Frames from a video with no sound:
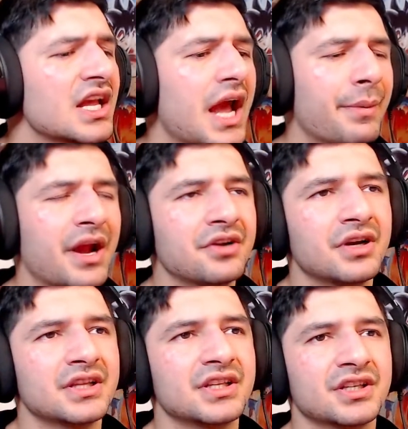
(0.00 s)
I mean, I know,
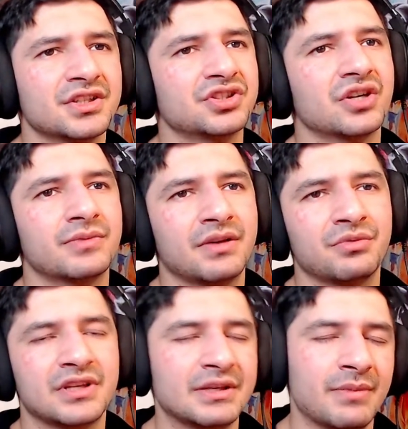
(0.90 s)
and the other job that
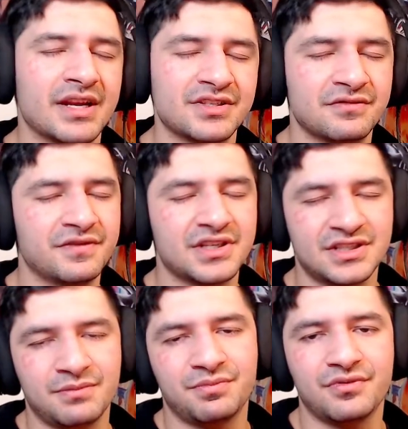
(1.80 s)
we did manage to finish
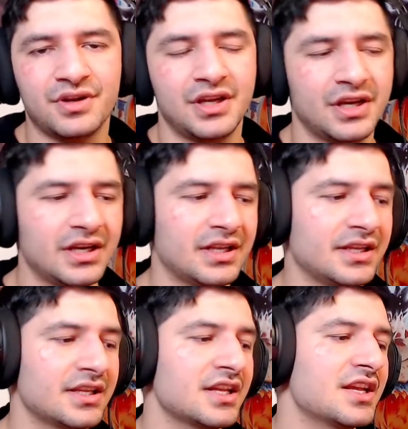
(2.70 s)
up pretty
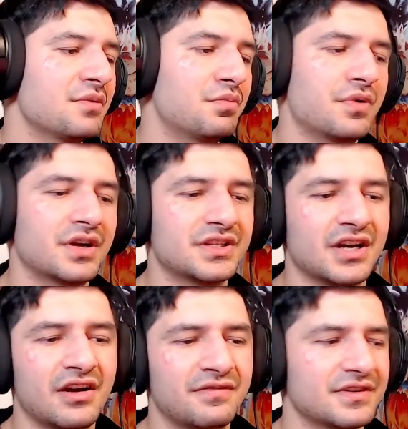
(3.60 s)
early, but the
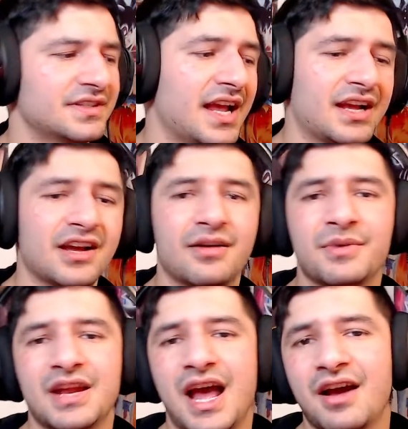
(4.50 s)
offers are
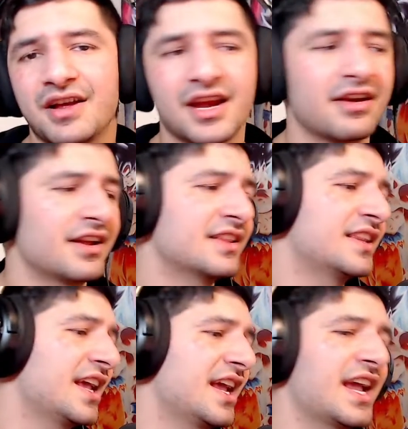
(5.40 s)
coming out here and
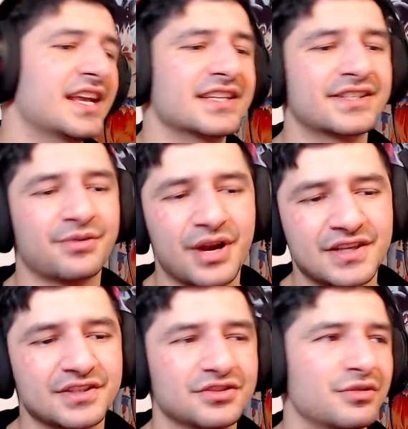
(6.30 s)
there and it's
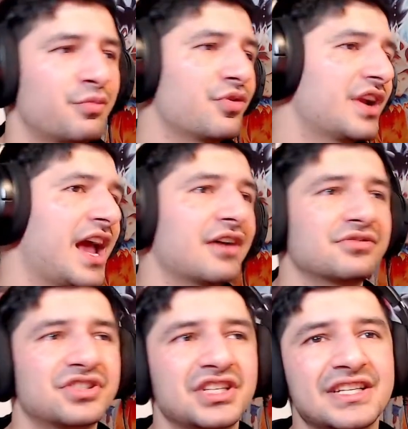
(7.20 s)
crazy to the point how
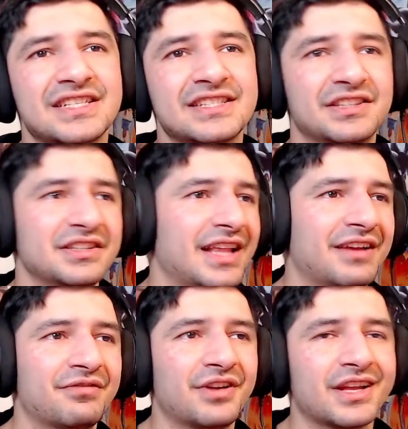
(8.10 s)
Chi's
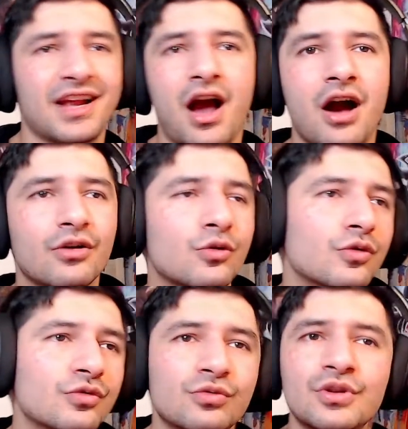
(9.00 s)
like freaking
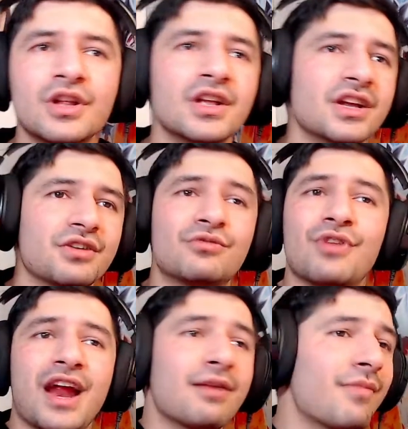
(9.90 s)
uncle
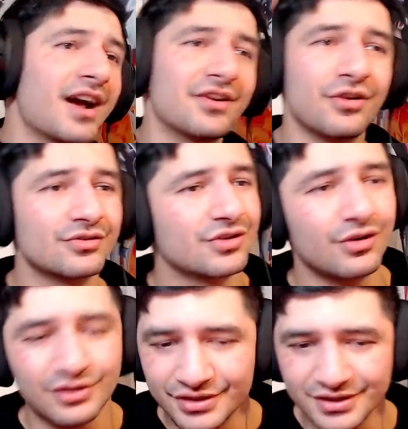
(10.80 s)
grandma knows
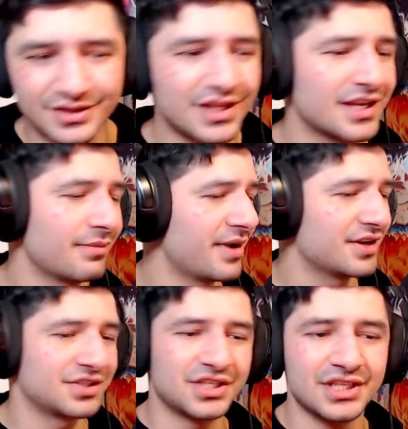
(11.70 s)
all this thing
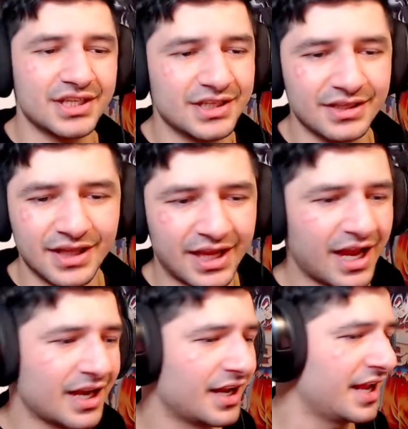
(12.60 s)
about cheese like
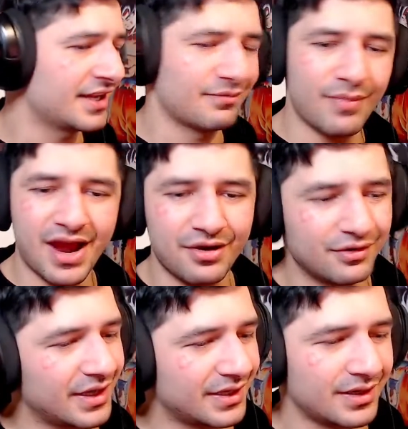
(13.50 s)
kind of like in mao
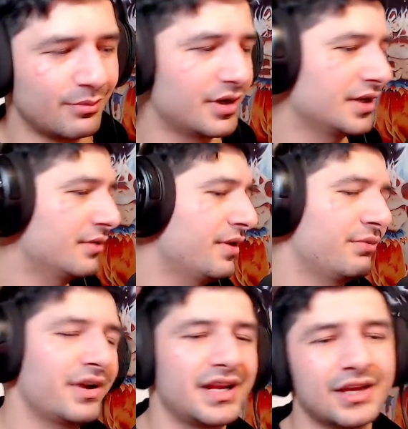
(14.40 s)
like come on yo why,
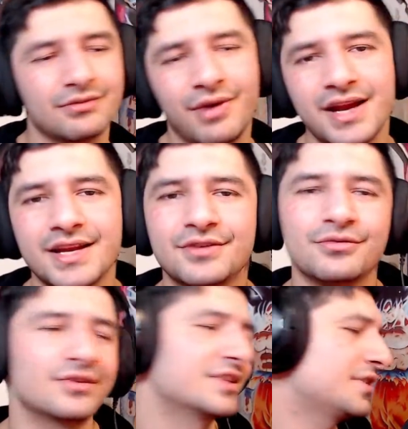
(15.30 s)
why they why they
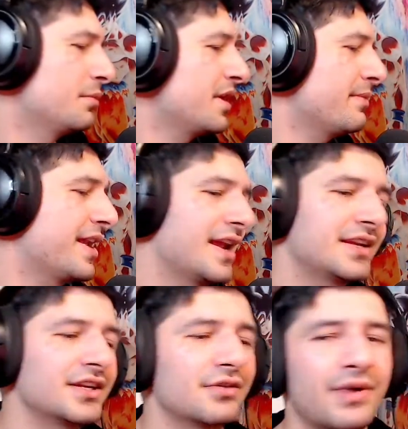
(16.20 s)
doing this to me man
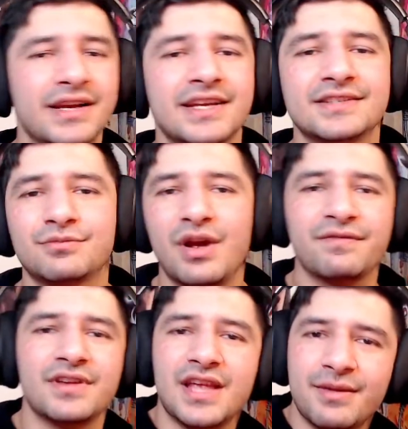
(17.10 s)
you know why there's
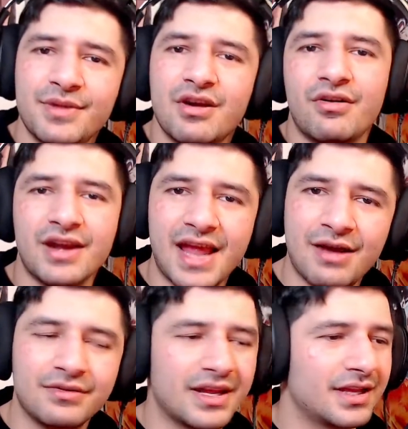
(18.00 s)
wifey amy already
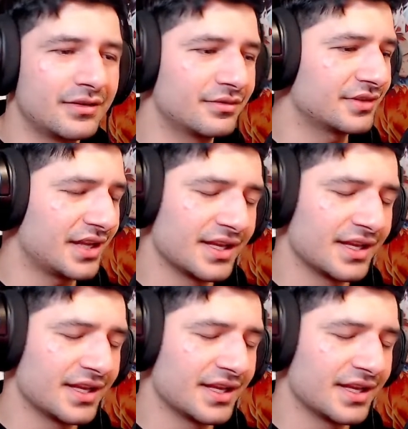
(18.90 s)
out there you know what i'm saying